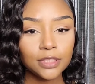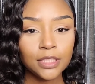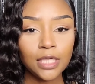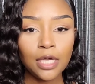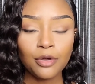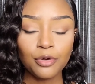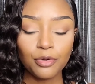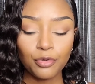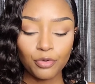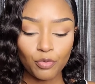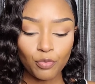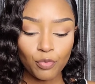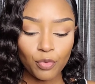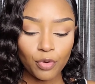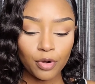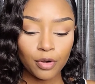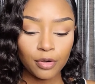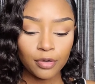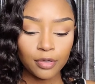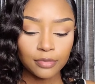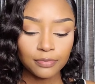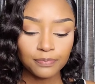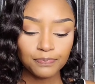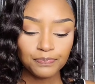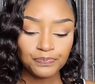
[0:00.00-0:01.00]
y'all know the
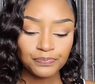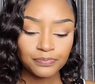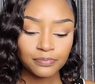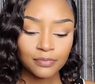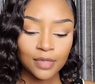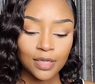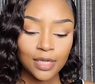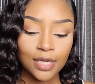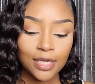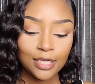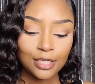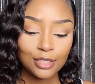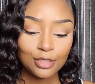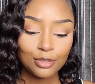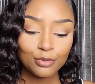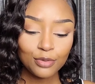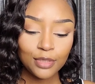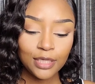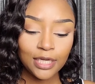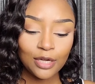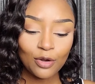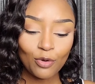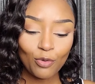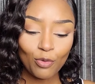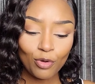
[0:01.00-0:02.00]
word,
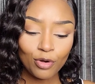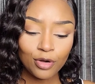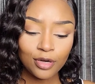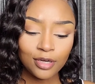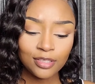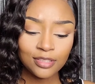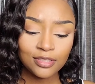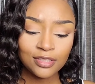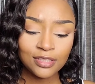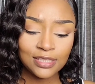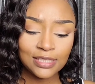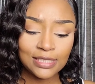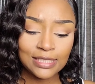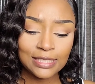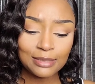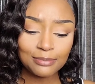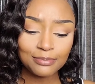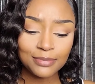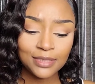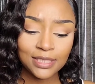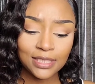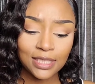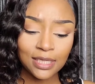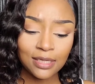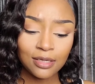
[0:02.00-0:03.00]
including orchid
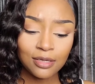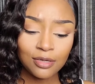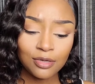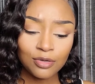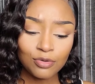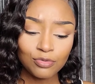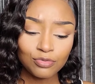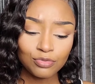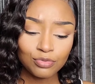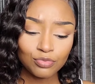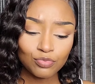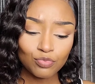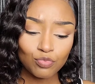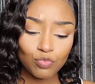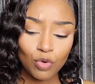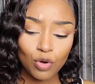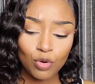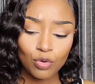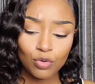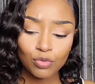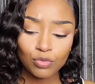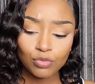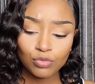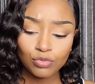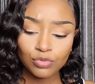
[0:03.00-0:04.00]
stem cell,
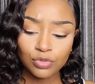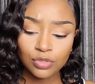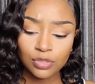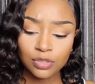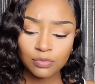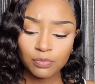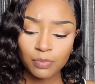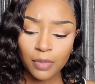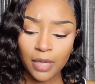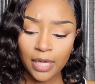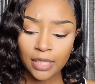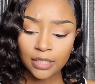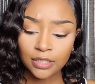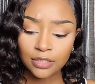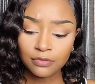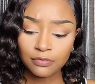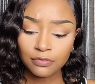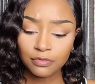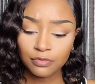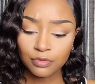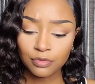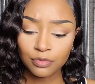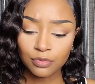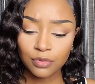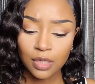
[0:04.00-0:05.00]
rose, passion
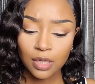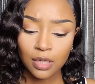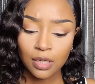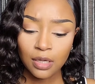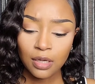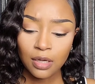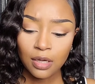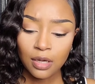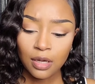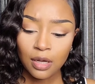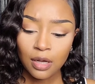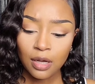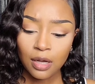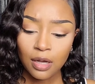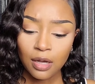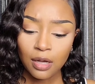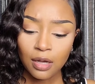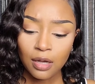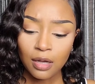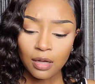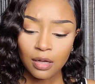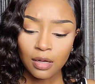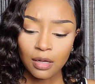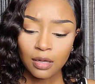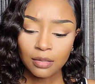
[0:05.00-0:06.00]
fruit,
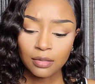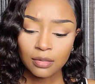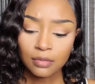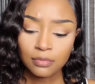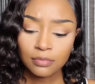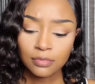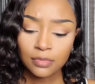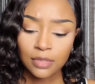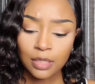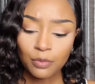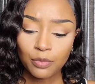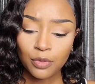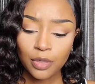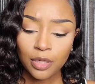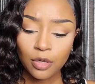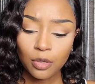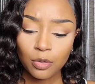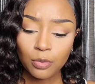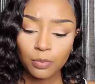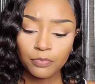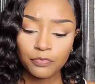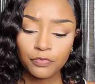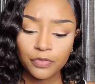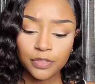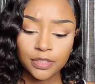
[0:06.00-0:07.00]
uh, that will
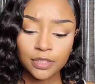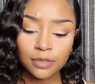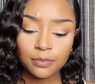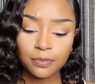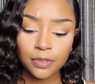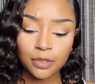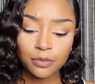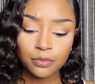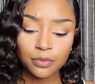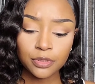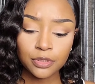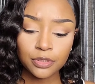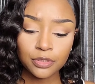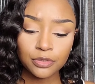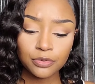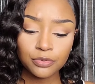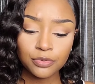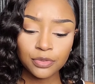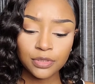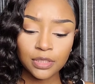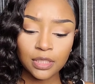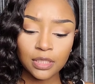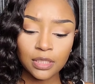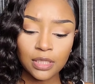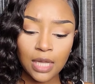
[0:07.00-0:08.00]
help visibly
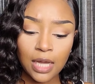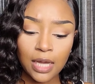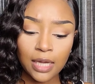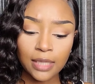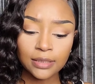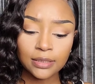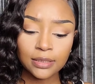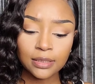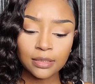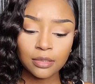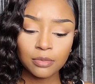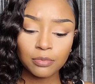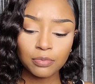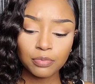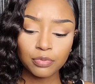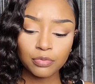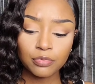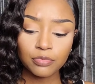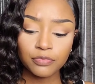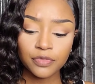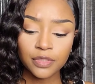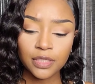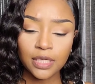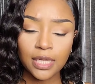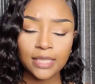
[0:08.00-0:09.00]
reduce the lines and
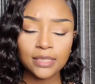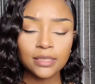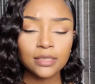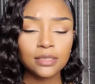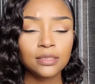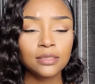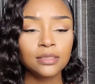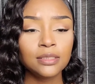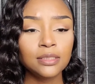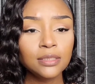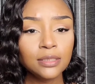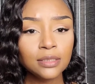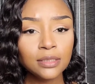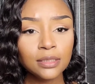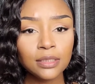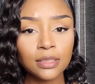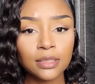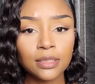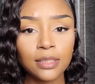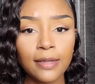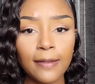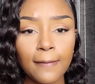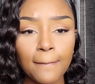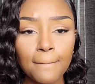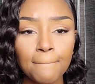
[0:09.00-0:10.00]
improve
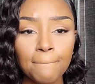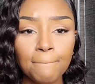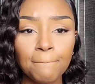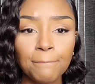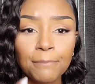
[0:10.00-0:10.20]
elasticity.